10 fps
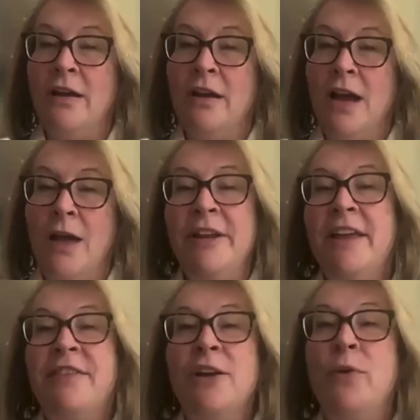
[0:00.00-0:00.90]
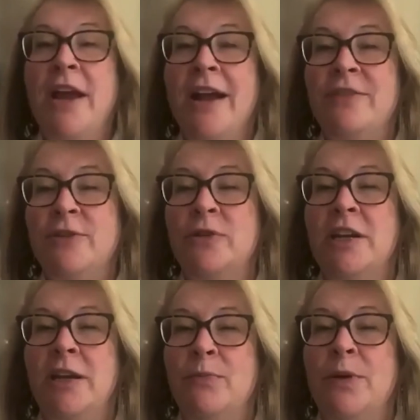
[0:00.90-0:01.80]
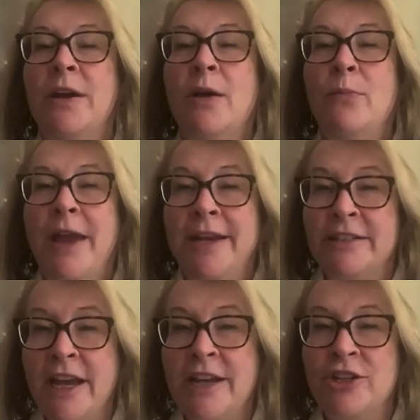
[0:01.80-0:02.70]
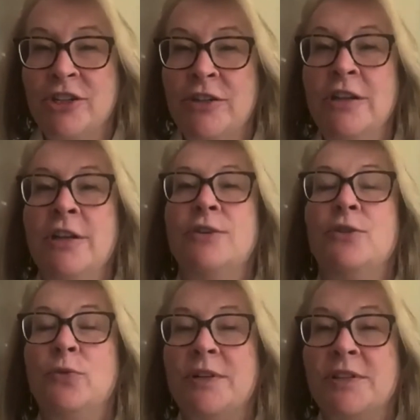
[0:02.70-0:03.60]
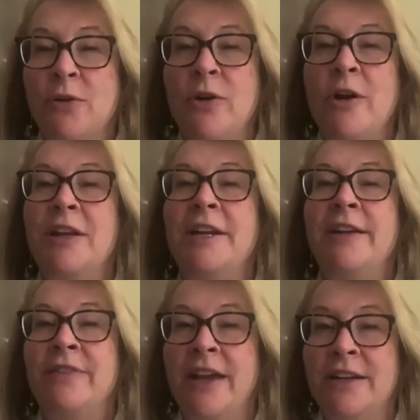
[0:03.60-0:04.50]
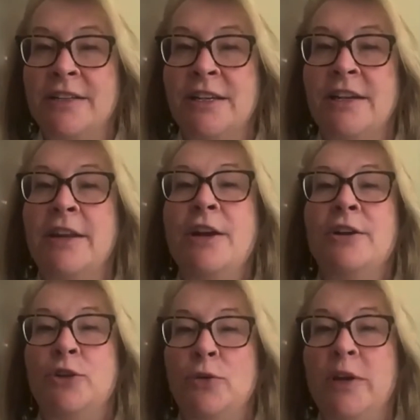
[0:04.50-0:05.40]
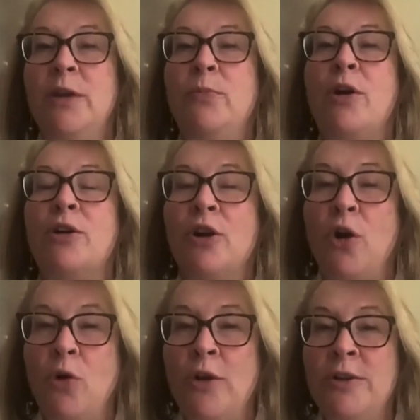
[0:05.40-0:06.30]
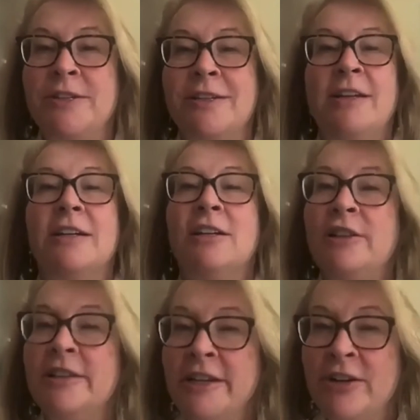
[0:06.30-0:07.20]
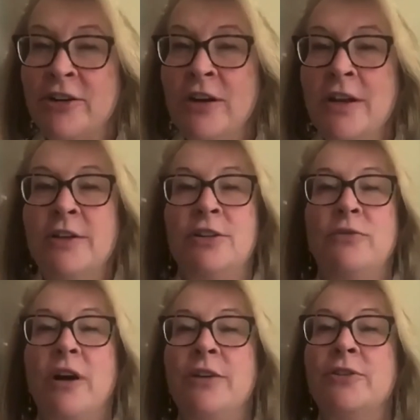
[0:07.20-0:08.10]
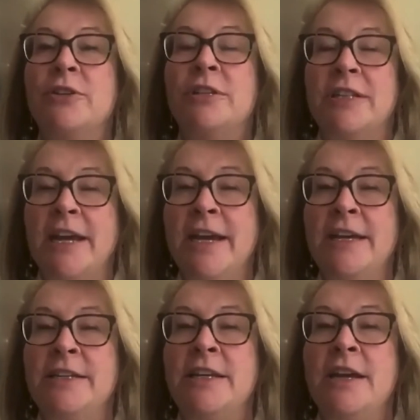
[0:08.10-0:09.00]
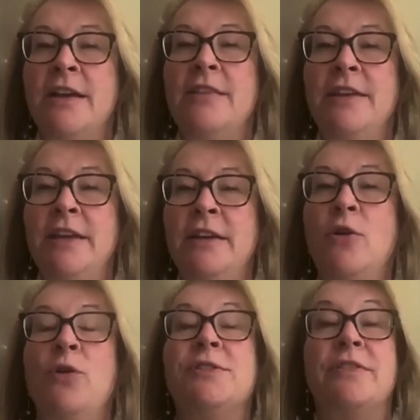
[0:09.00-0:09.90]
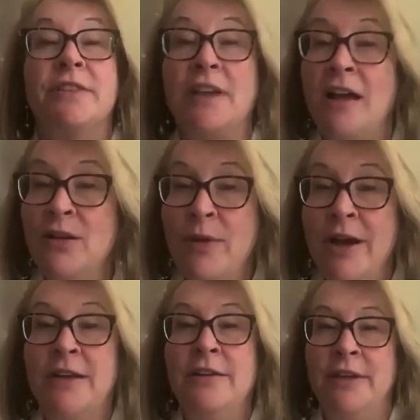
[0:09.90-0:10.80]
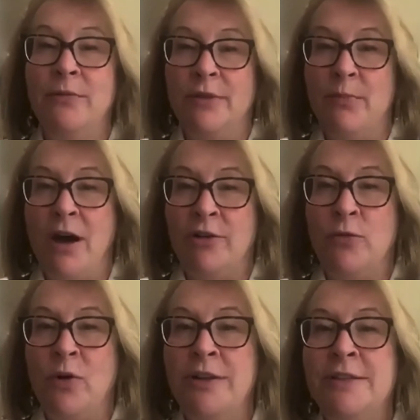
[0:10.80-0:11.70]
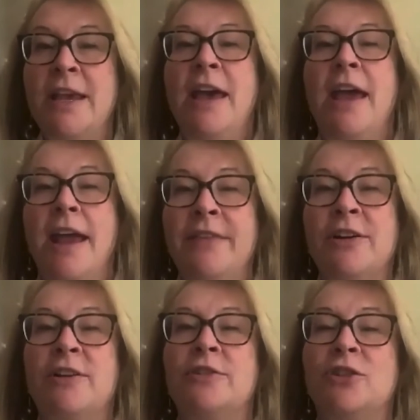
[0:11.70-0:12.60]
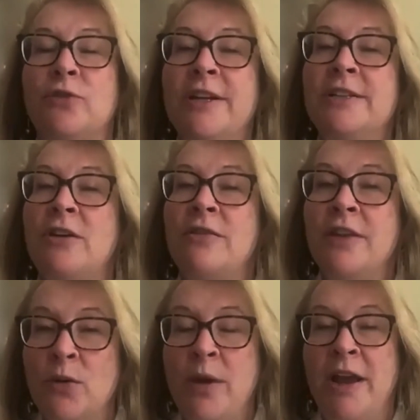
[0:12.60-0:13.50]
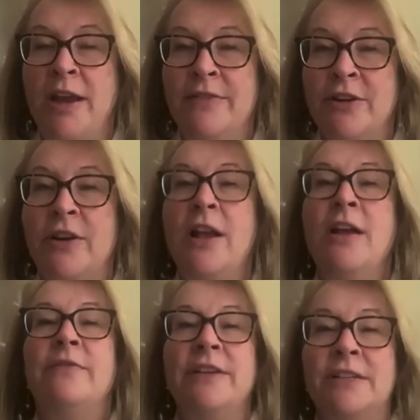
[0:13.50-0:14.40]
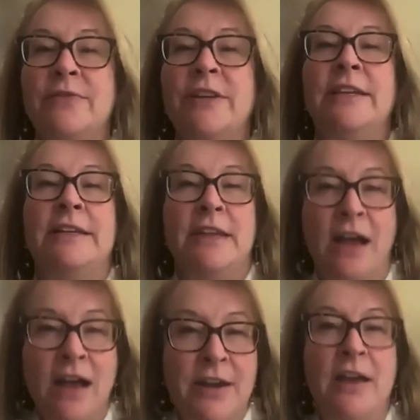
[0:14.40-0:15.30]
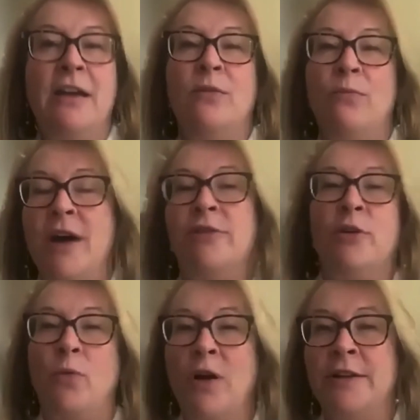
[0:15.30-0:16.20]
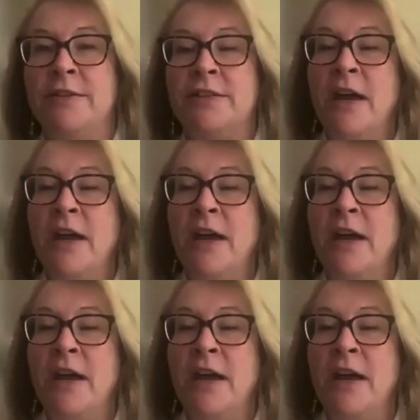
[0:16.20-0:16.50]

I mean, I think we have to pay attention to what's going on in Afghanistan, to keep our goals clear, to understand the goals of the Taliban, the moderate ones, and the constraints on their behavior vis-a-vis the non-moderate ones.